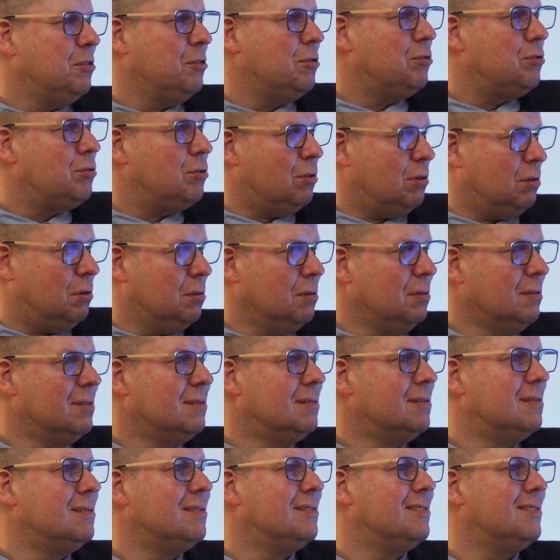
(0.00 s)
So
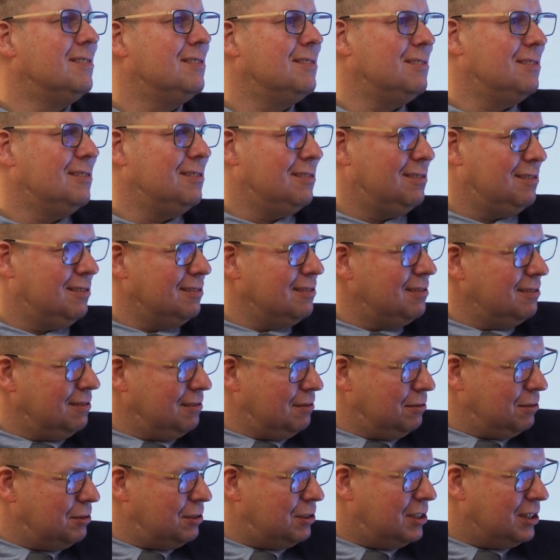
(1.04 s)

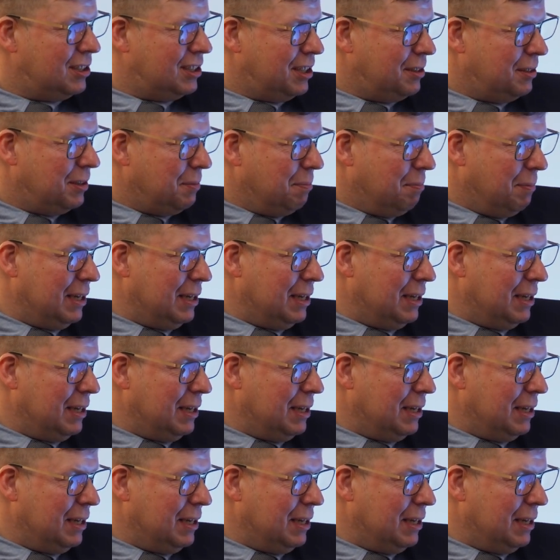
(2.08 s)
the heat